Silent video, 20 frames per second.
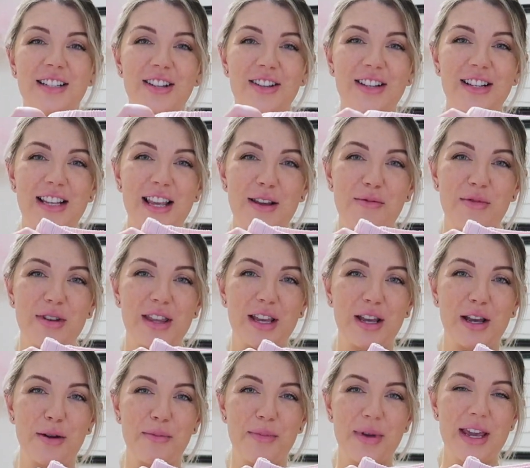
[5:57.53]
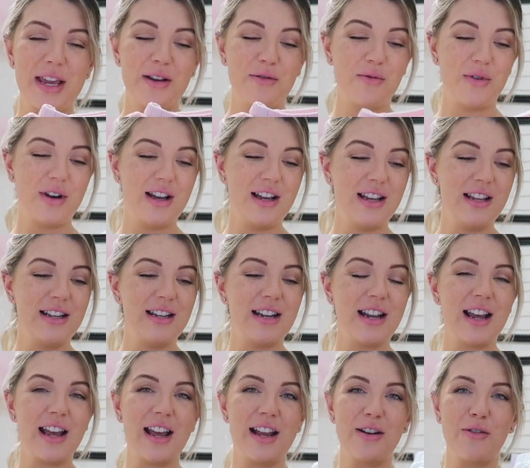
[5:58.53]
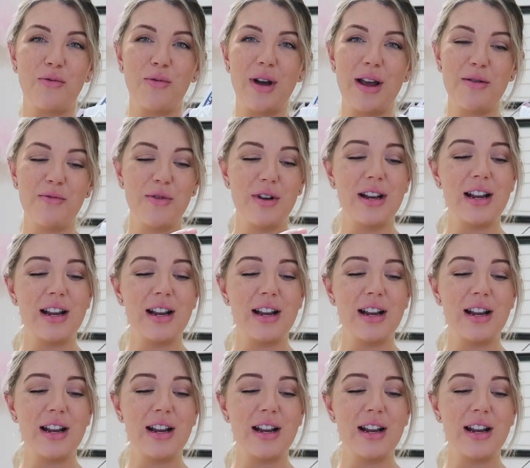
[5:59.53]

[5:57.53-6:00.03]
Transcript: So this came with like a pink one and a white